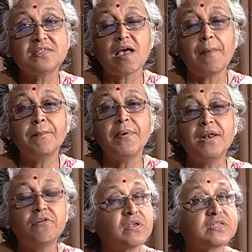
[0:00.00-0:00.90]
some
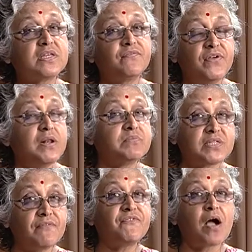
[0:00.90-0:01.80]
interesting films
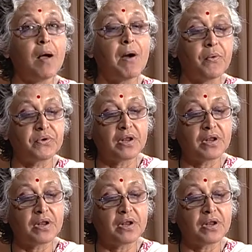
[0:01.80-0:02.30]
have come out